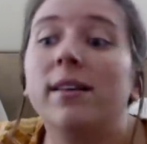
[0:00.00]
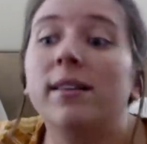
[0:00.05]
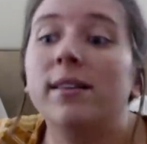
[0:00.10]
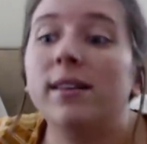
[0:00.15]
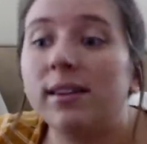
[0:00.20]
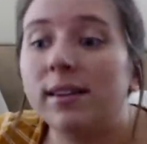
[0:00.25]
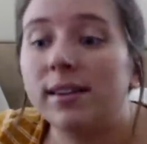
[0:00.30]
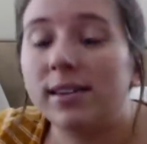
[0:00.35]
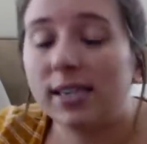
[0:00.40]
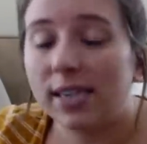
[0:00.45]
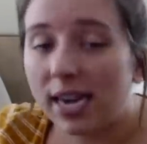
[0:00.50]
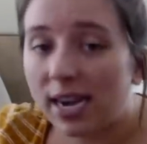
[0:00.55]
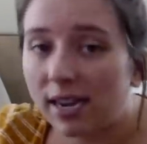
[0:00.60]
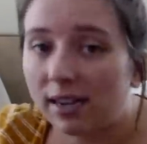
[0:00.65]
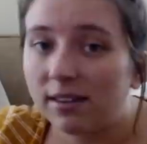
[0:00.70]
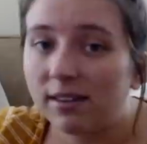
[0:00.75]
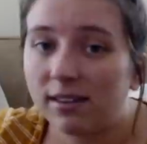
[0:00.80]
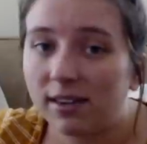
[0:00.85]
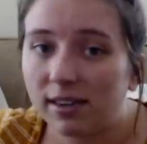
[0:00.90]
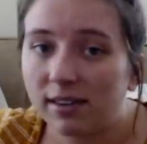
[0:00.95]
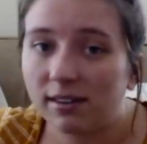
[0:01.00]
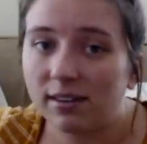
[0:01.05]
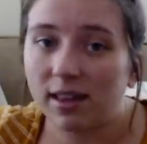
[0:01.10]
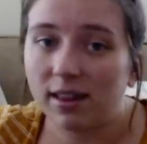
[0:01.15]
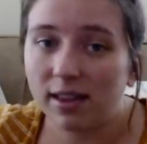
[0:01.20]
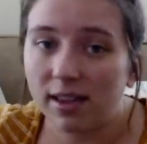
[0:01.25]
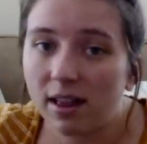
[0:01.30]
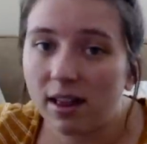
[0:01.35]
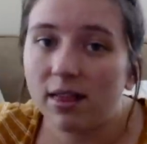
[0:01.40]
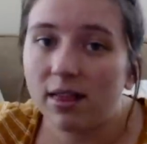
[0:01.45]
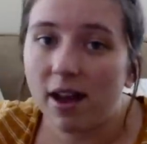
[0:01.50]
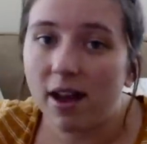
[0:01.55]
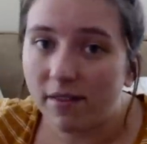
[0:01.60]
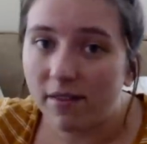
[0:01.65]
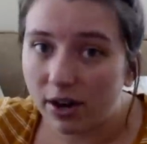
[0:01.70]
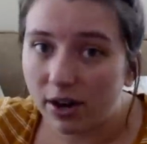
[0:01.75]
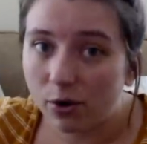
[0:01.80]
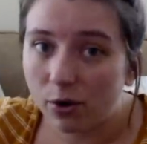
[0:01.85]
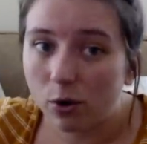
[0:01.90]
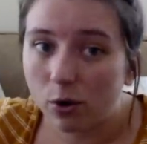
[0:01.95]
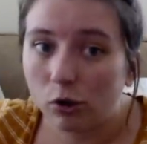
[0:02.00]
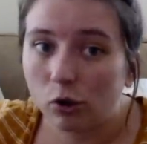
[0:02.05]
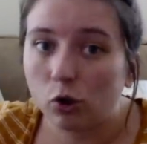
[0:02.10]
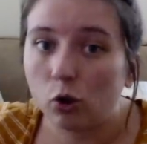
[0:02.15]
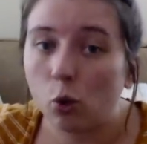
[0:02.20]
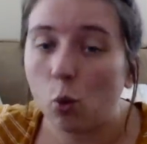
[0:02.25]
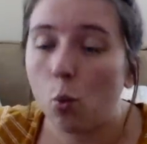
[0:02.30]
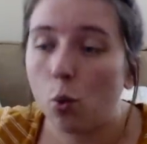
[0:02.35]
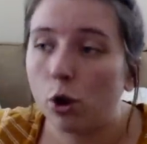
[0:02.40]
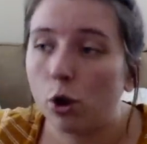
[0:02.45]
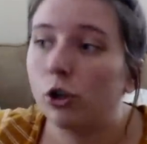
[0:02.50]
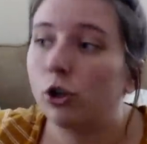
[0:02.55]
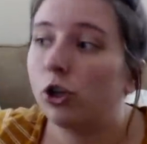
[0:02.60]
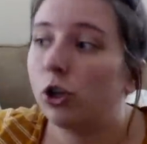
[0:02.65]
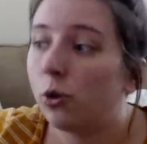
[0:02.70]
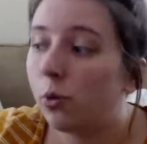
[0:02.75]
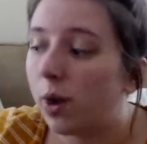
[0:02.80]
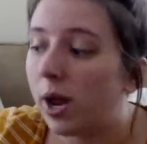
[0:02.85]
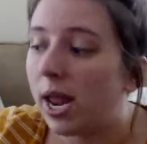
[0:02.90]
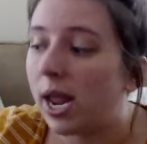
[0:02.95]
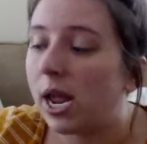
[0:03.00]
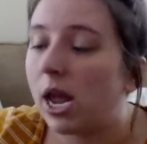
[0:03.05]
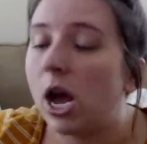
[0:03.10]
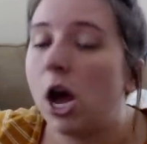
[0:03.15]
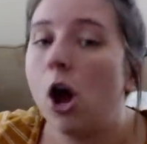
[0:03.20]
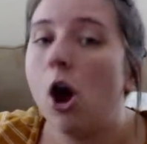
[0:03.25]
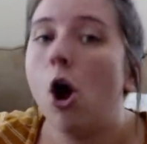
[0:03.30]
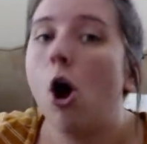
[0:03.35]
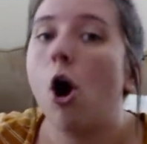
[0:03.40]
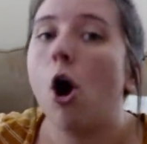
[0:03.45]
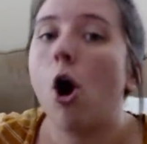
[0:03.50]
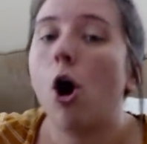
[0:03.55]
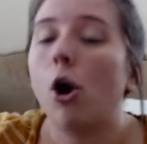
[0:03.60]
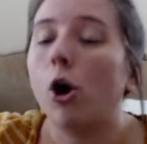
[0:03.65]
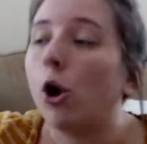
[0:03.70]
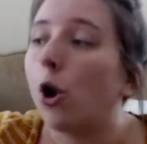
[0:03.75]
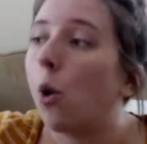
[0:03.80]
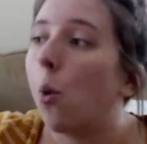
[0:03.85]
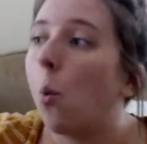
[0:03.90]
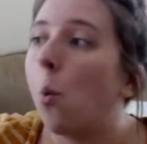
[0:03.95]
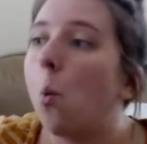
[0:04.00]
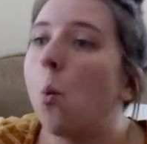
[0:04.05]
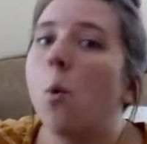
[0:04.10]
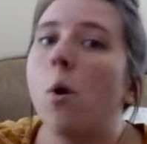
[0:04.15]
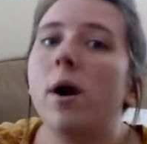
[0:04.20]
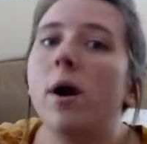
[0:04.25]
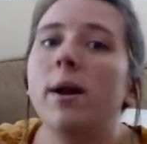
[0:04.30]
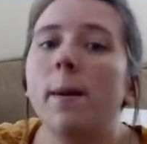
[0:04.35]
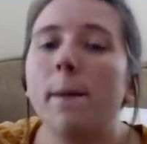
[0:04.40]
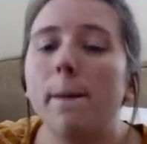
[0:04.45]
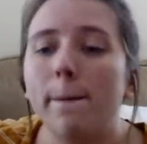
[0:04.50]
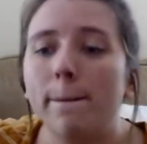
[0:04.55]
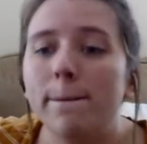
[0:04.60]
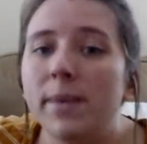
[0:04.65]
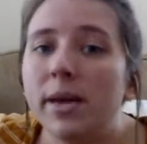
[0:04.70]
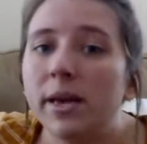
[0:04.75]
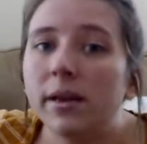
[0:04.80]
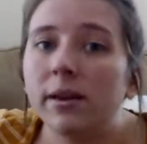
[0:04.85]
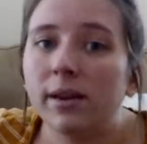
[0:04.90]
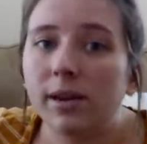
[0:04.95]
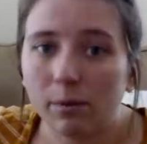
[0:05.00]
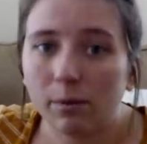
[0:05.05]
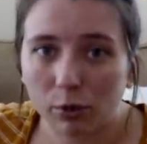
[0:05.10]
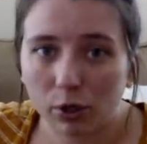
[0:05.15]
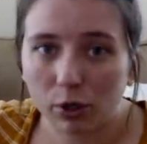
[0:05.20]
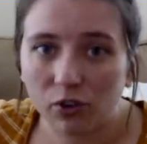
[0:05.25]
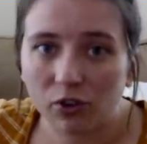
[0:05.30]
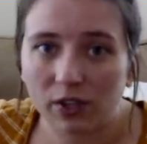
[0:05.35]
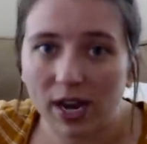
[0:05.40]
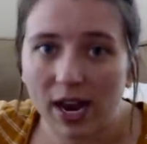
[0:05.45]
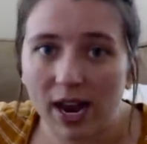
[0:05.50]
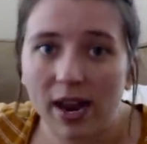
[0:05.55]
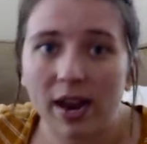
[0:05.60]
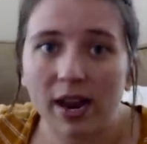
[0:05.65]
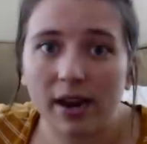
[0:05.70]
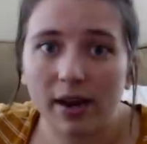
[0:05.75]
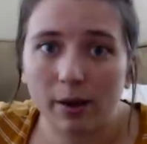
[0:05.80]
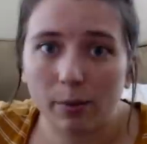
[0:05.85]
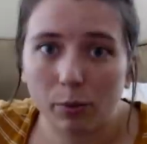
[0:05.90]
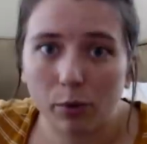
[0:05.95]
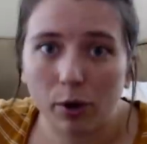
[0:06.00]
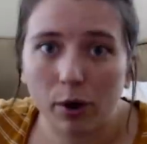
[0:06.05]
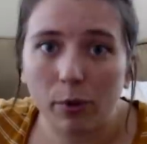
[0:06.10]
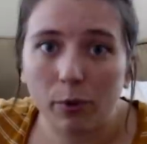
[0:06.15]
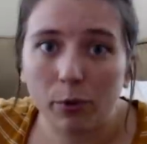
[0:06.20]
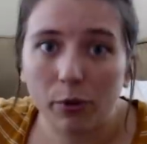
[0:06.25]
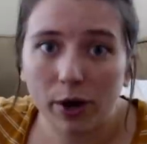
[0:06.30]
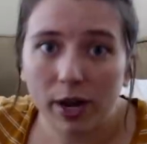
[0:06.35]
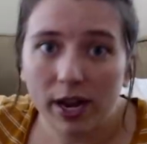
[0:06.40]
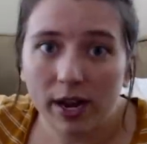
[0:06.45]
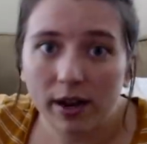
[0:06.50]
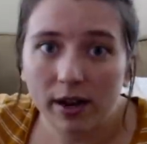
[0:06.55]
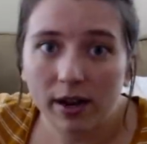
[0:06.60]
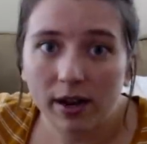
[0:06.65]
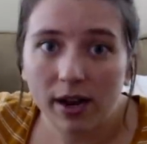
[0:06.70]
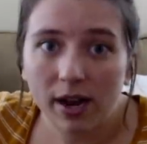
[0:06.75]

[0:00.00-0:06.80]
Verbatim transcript: the dances that the eleven year olds were doing are one million percent inappropriate.